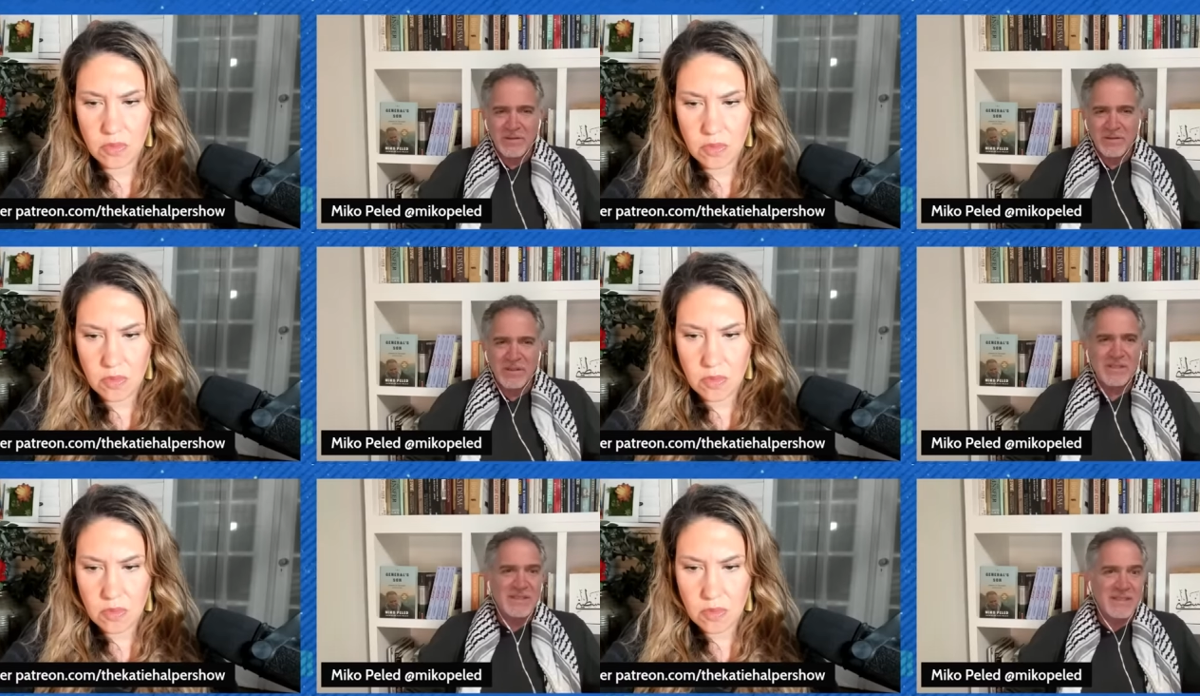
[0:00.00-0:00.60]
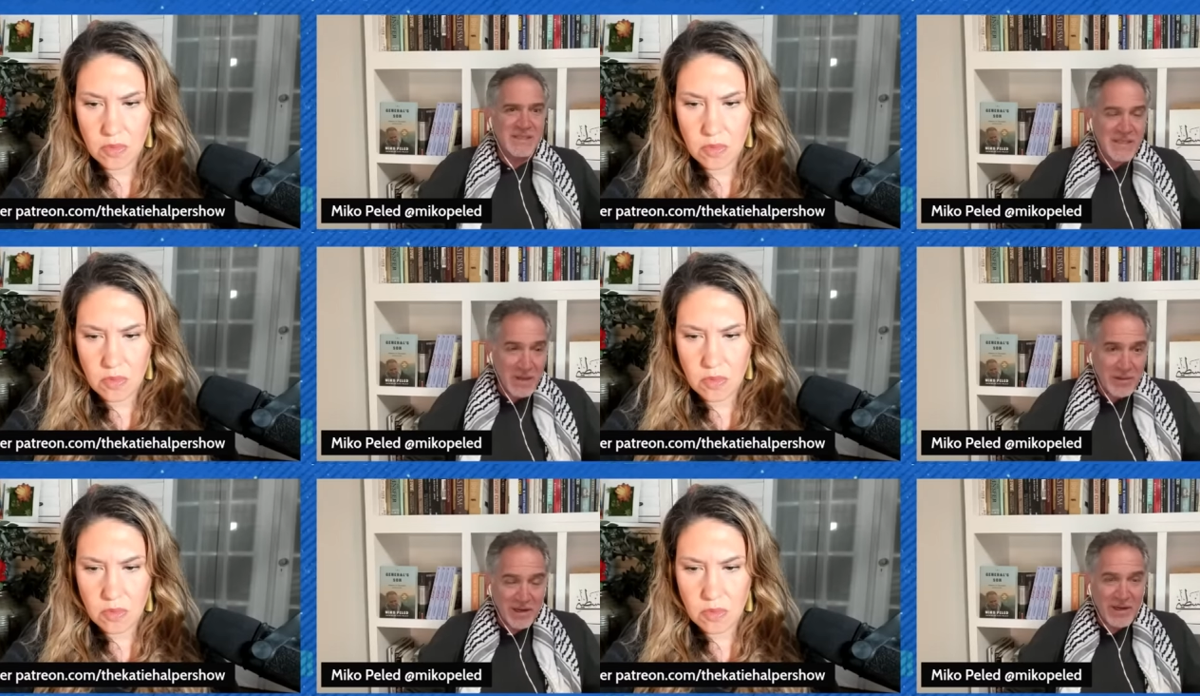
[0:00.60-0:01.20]
Speaker 1: this is
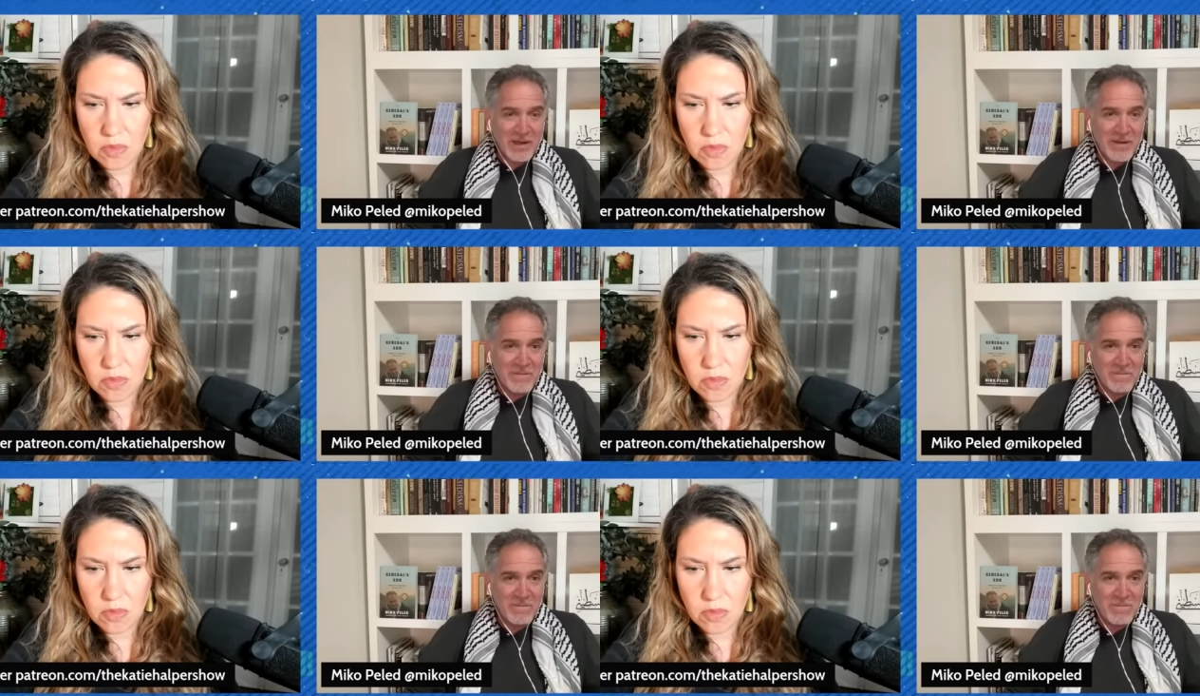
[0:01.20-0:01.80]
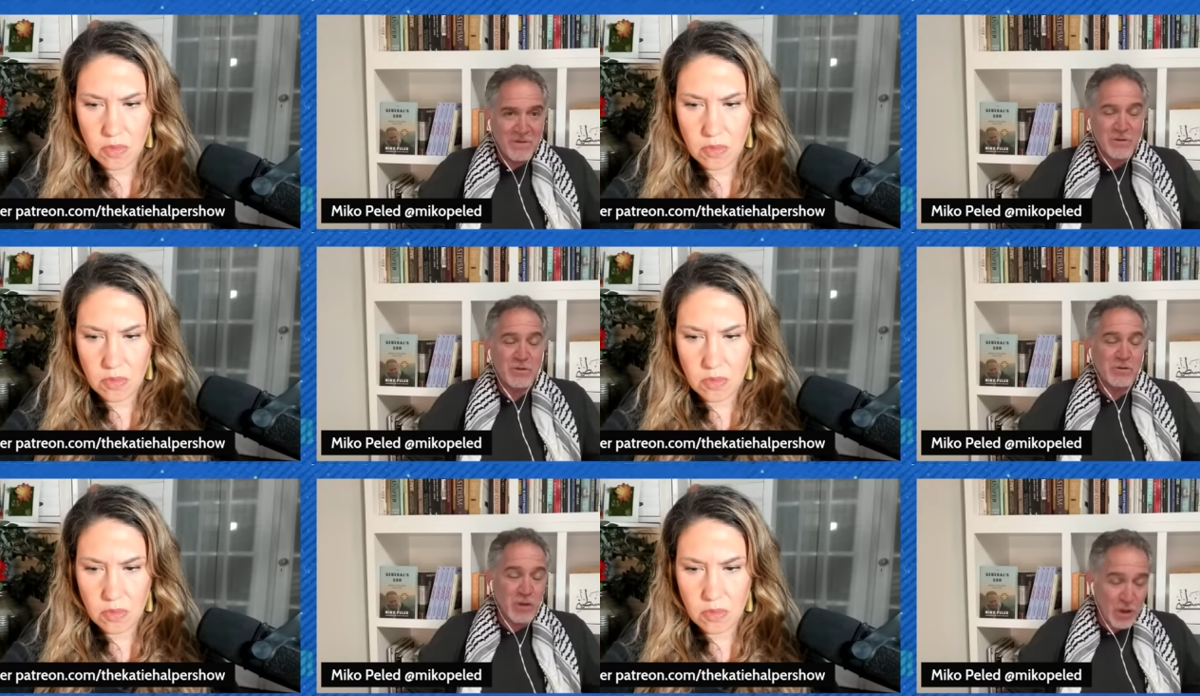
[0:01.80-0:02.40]
systemic. This
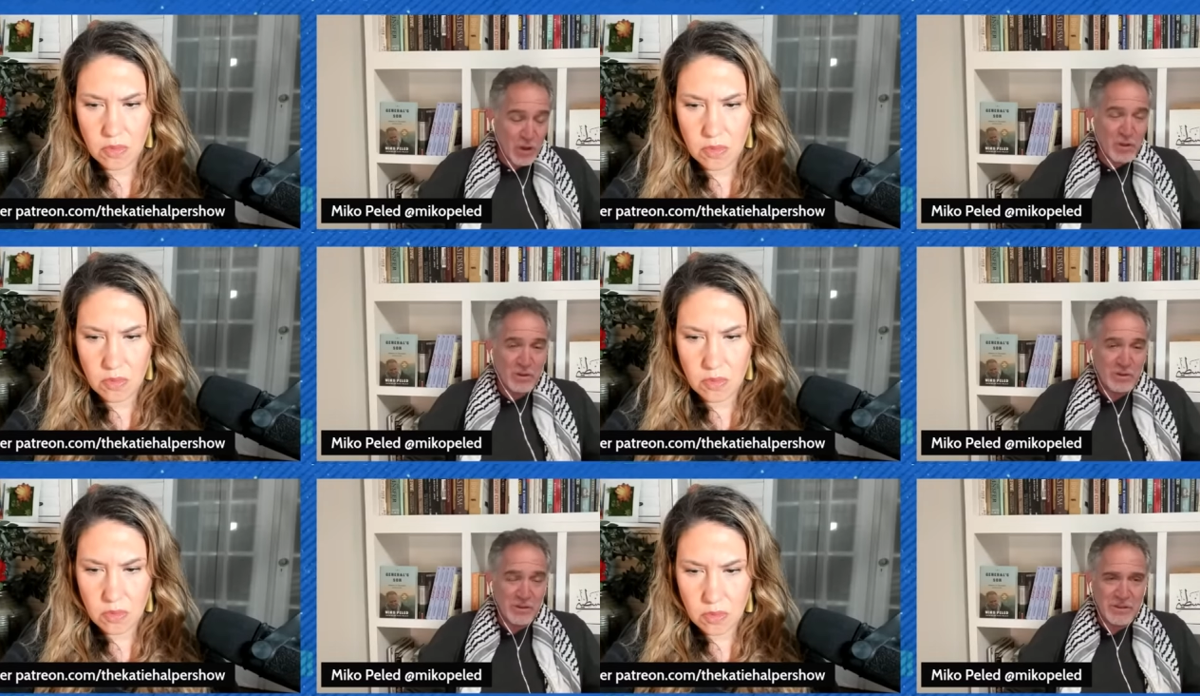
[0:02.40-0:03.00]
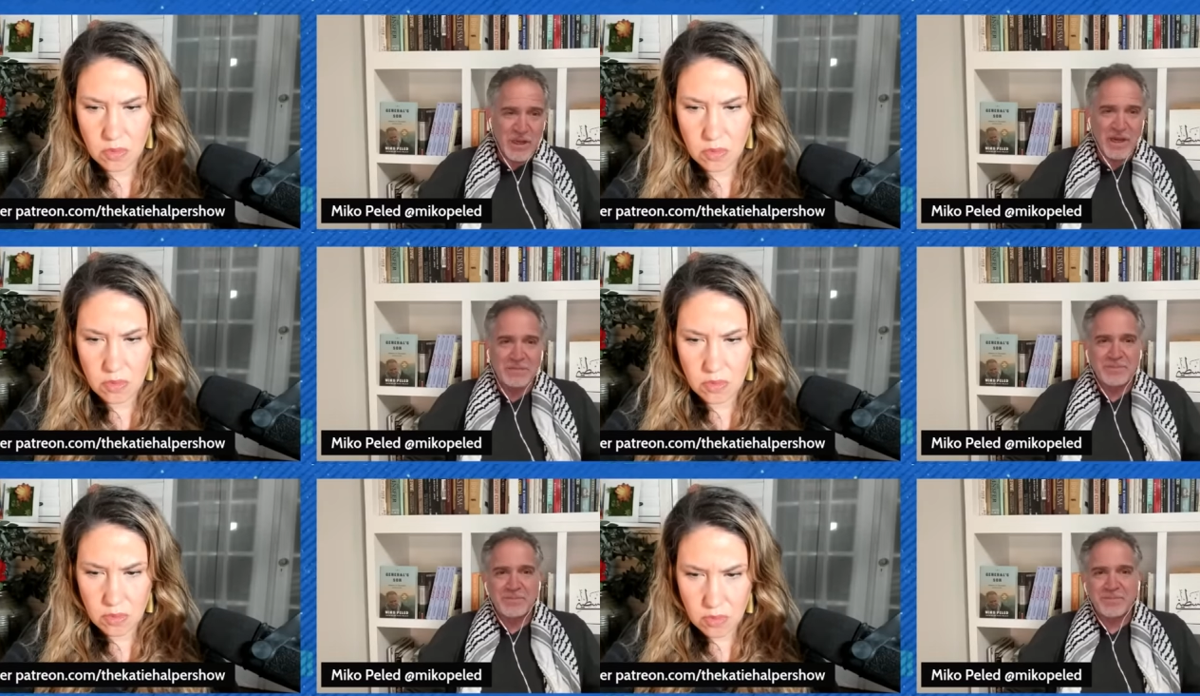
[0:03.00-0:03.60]
goes all the way to the
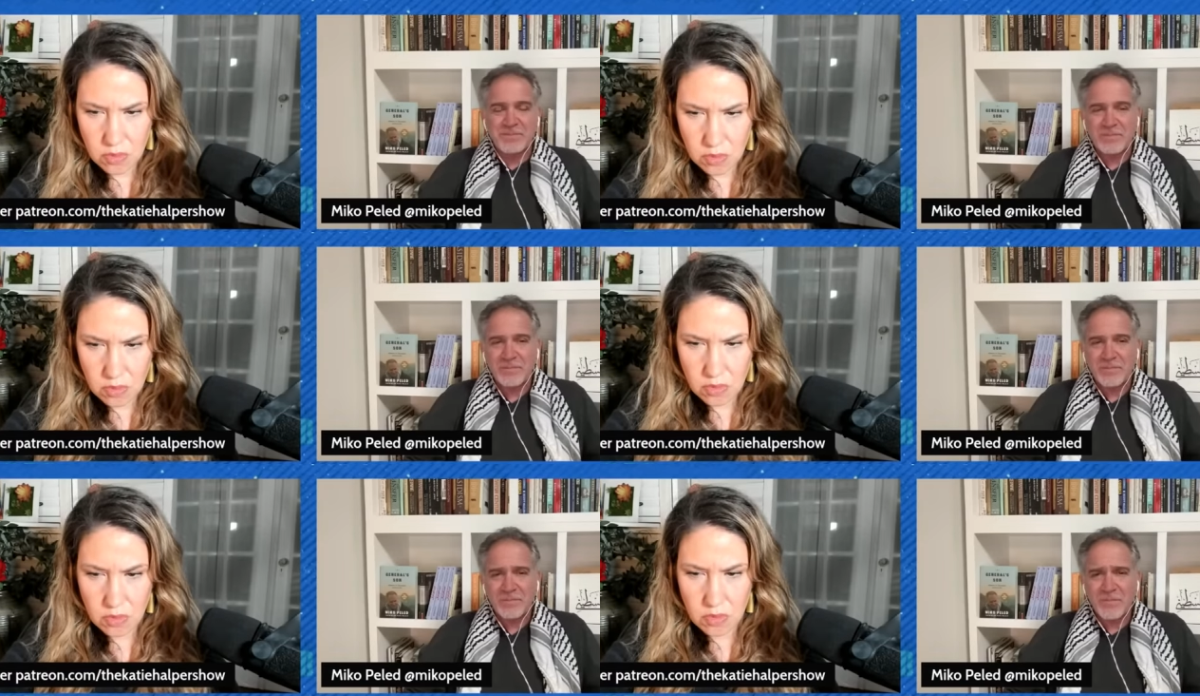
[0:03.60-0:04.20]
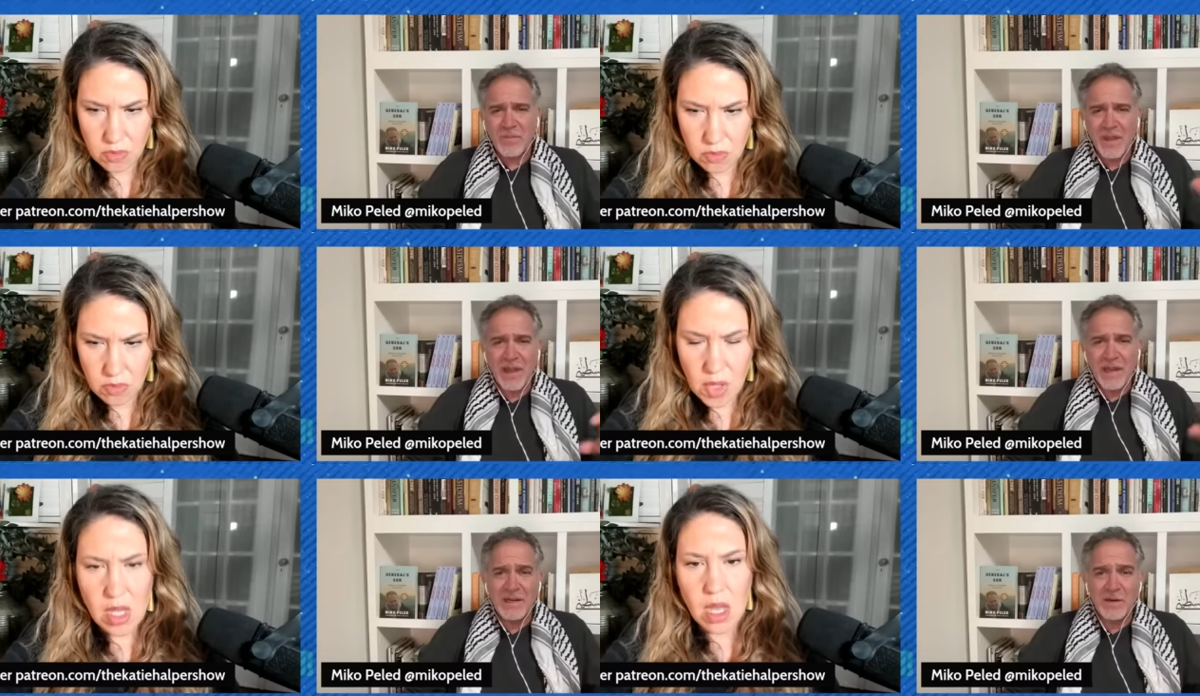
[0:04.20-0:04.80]
top.
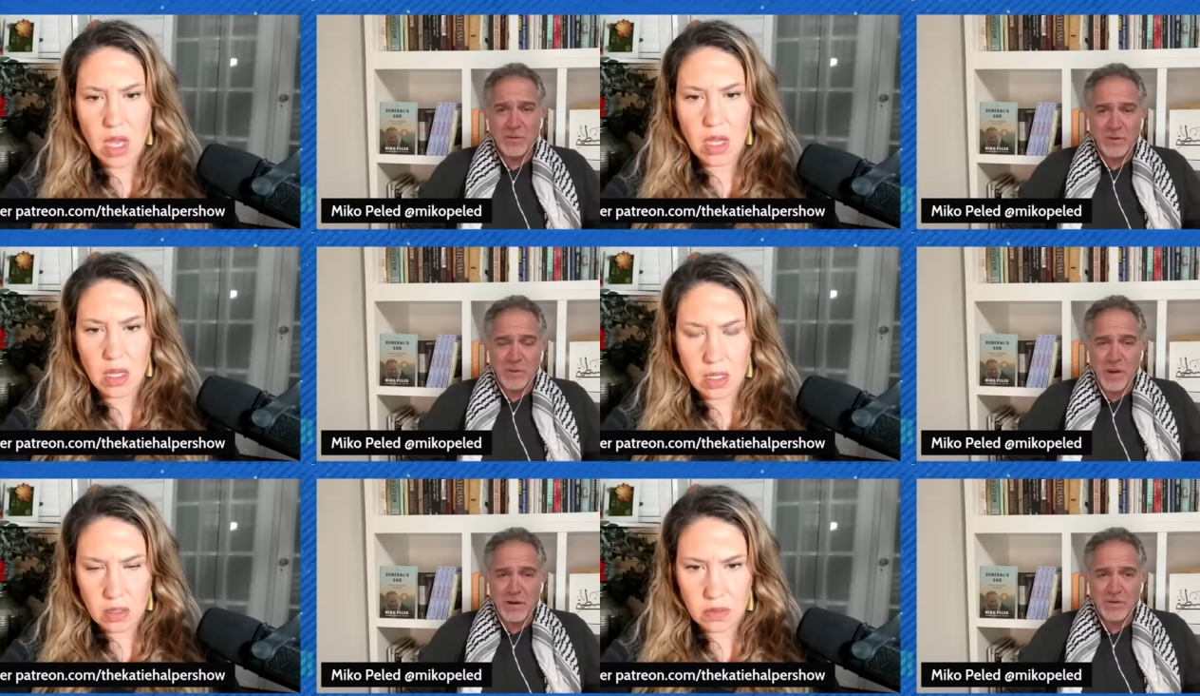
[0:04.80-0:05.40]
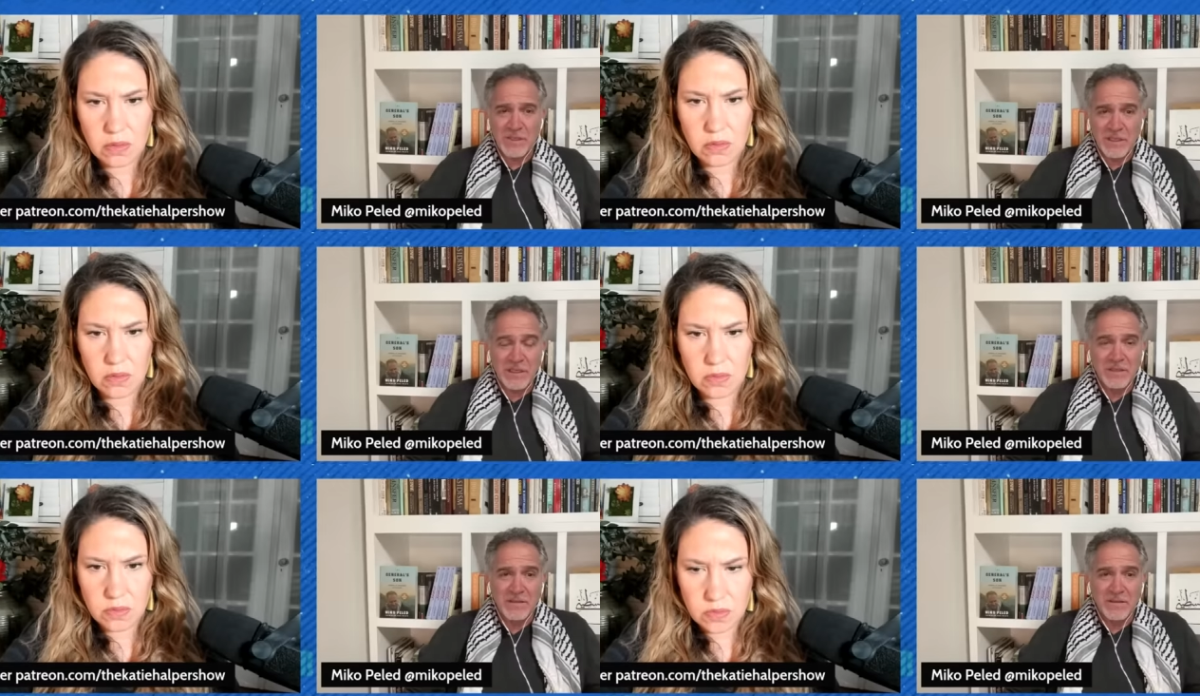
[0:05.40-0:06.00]
And in a real democracy,